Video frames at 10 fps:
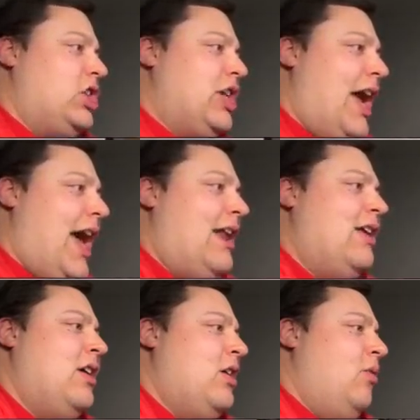
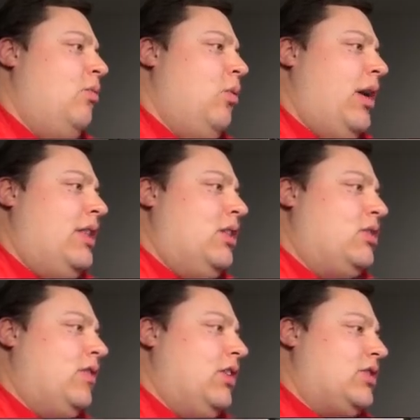Chat when
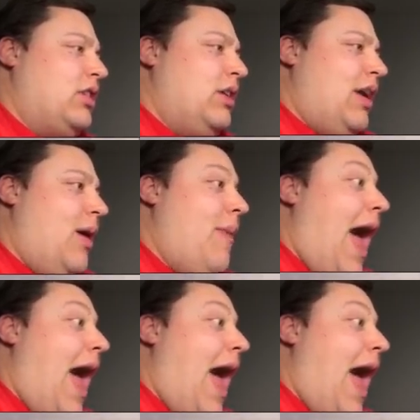those videos are going to come